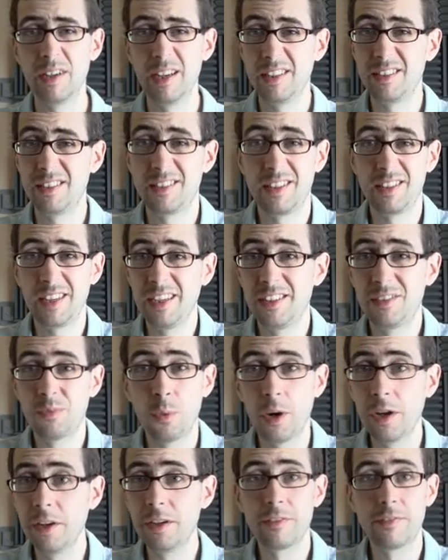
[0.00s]
It's it's
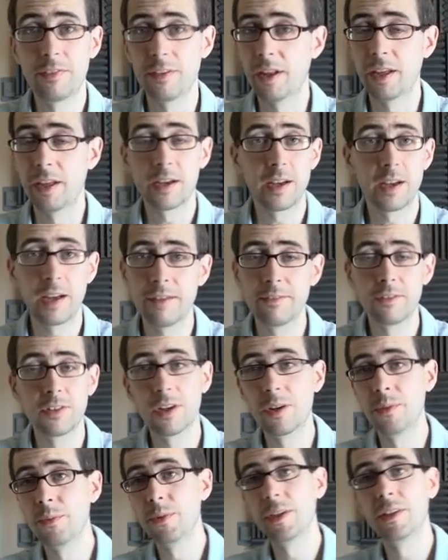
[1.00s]
wonderful. Like I haven't
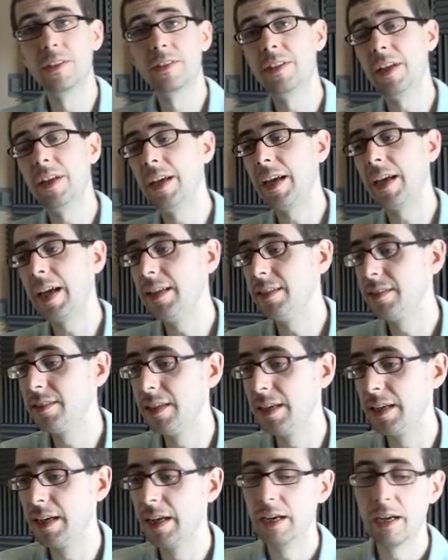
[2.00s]
got a word to say
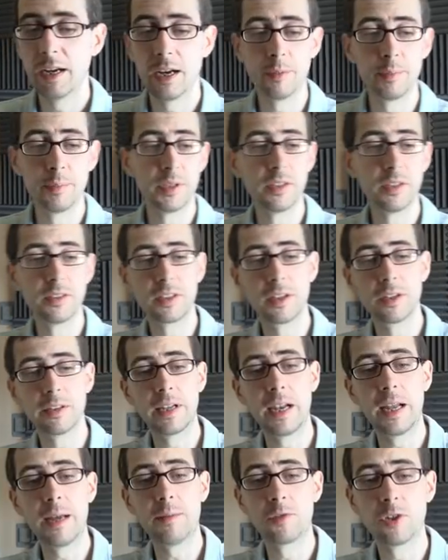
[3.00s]
against it. I've been using it on
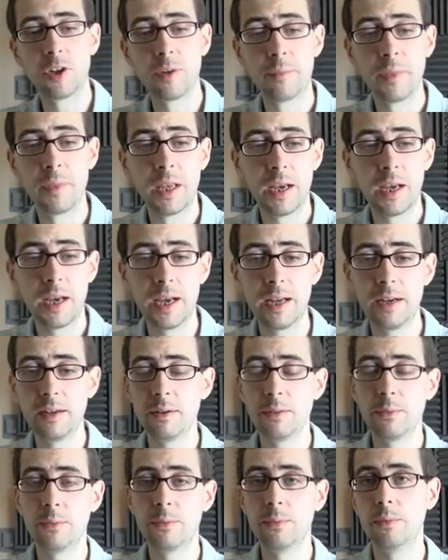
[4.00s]
the laptop,
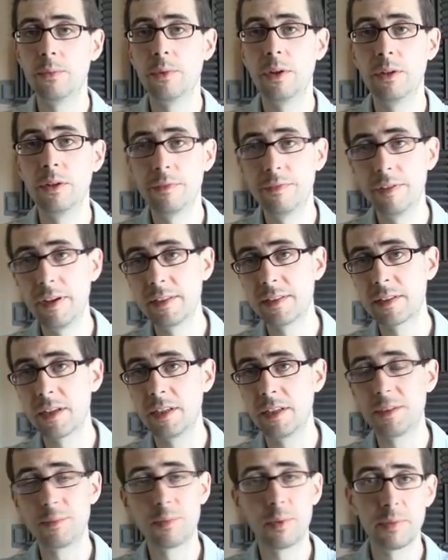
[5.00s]
and in all fairness,
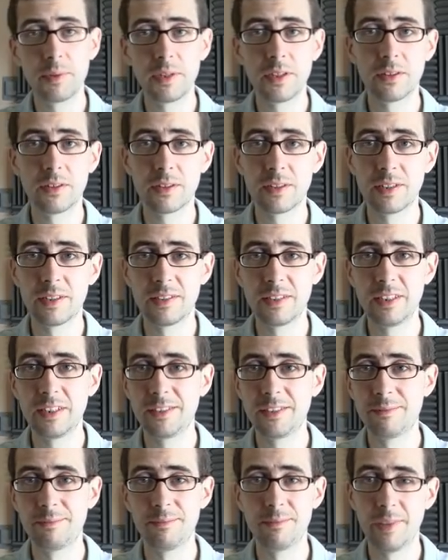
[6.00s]
guys, you're probably not going to see
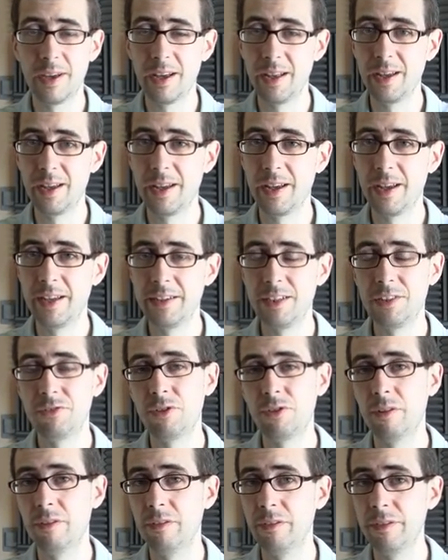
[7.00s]
uh, a
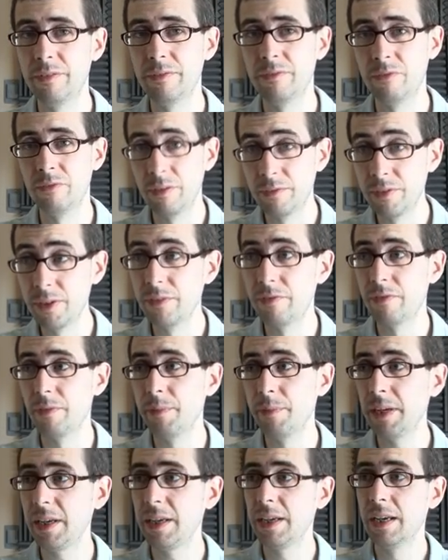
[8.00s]
distro re review
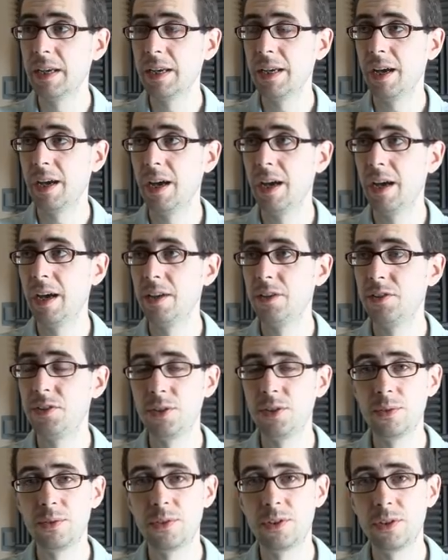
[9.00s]
from me uh,
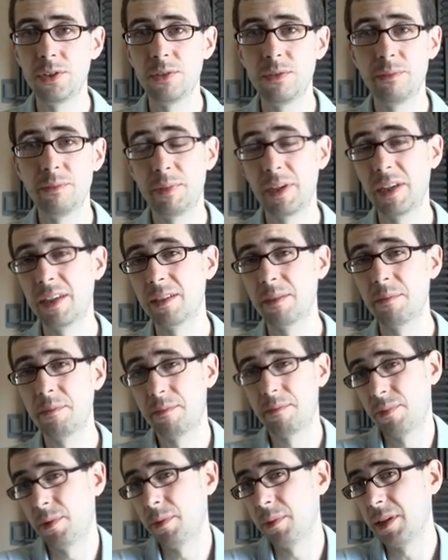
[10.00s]
too soon because I'm
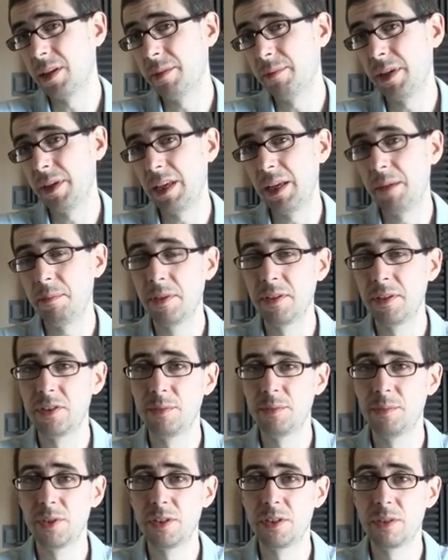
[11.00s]
probably going to be keeping
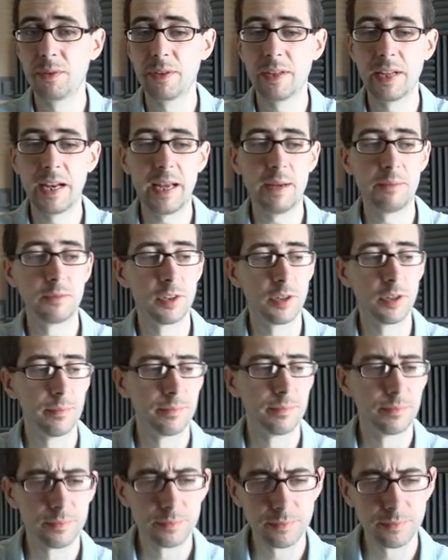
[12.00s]
Xubuntu on the laptop.